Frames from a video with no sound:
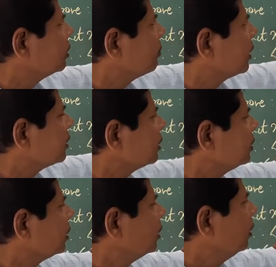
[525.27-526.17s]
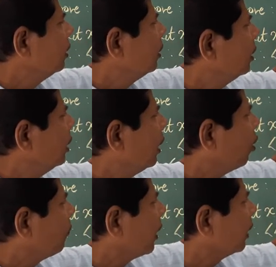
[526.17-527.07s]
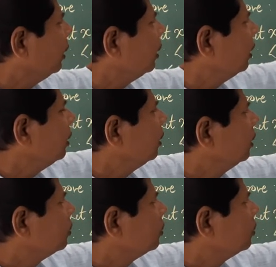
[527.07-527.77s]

is bisector of angle d.